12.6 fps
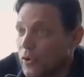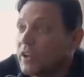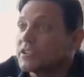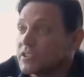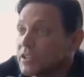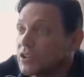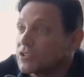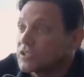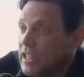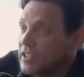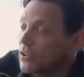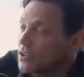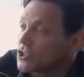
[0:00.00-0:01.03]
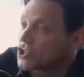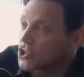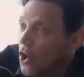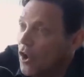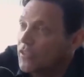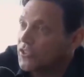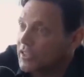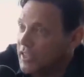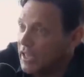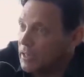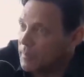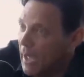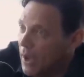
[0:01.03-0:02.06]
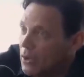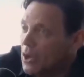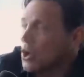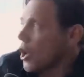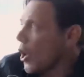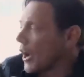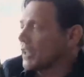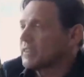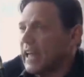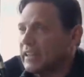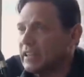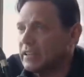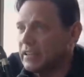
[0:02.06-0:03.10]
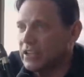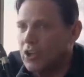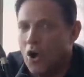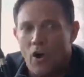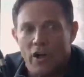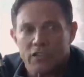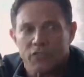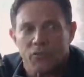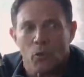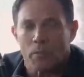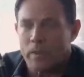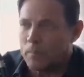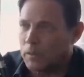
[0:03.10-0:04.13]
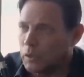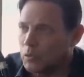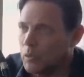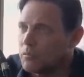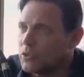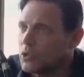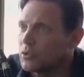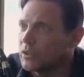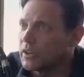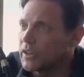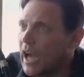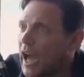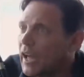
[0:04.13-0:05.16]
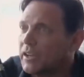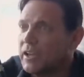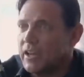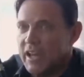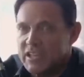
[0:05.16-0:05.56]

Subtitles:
crazy. Because it's starting to get about identity cards for people who are immune and not.